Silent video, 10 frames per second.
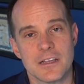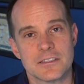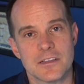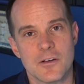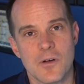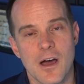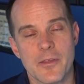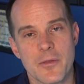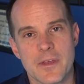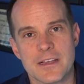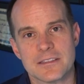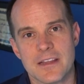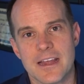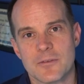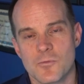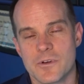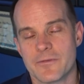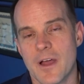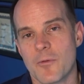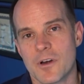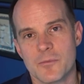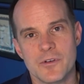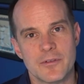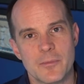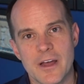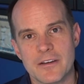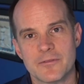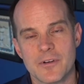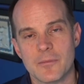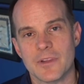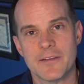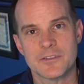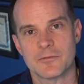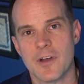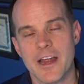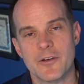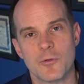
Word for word: So other things like, what if I want to move a button from left to right?